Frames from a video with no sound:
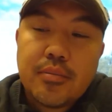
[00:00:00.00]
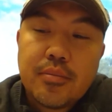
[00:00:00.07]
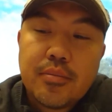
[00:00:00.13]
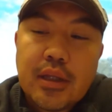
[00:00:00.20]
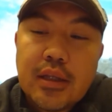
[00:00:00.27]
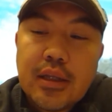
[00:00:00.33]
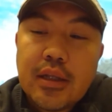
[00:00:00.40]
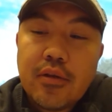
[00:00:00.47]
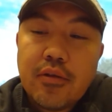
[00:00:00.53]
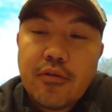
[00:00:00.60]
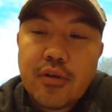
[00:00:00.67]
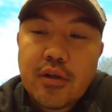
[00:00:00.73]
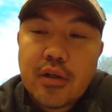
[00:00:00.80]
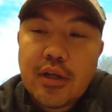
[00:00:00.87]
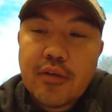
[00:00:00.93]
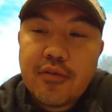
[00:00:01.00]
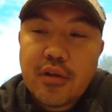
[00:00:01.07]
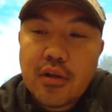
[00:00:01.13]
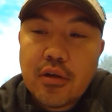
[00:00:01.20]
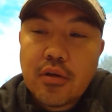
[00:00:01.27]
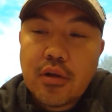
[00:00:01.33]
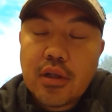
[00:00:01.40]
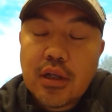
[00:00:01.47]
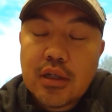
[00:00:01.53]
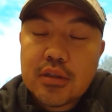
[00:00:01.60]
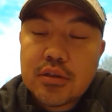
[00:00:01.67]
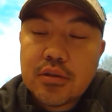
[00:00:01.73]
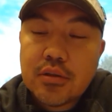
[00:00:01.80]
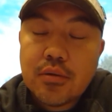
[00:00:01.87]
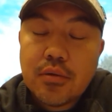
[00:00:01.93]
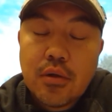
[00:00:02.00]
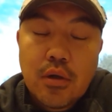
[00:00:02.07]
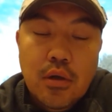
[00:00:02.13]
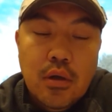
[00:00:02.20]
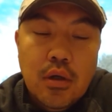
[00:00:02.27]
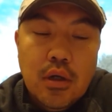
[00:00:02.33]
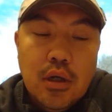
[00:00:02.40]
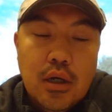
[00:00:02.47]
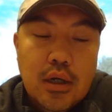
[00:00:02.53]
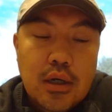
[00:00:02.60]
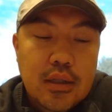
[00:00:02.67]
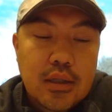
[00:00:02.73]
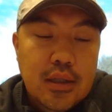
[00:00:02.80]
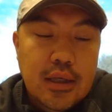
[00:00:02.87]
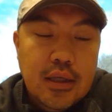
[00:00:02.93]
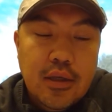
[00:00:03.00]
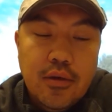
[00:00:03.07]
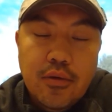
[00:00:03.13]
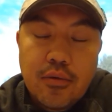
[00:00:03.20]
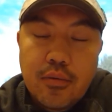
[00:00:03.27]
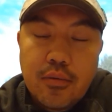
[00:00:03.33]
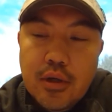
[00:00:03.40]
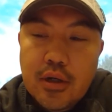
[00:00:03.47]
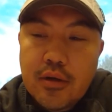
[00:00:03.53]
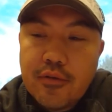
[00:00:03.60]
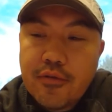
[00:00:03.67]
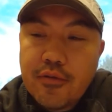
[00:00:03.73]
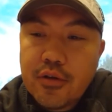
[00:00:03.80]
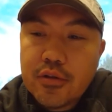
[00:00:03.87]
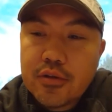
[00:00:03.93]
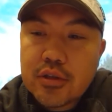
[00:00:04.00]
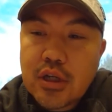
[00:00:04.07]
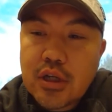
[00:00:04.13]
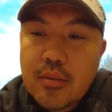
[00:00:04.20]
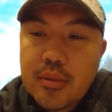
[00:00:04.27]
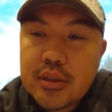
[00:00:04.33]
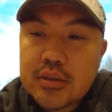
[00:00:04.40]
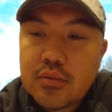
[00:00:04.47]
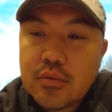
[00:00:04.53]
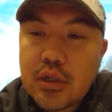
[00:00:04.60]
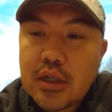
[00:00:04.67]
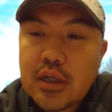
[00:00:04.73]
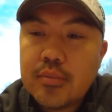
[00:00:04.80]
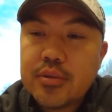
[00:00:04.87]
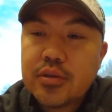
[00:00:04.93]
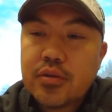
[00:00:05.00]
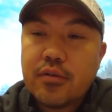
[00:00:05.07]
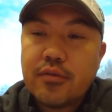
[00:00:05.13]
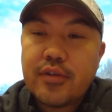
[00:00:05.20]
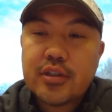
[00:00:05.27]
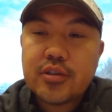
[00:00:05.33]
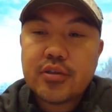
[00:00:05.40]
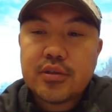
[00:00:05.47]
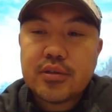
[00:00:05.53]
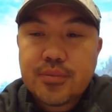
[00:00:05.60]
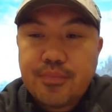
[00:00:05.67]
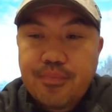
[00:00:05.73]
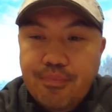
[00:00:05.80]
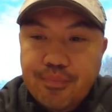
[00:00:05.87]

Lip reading: They do feel left alone a lot. So thank you for those comments when it comes to our veterans.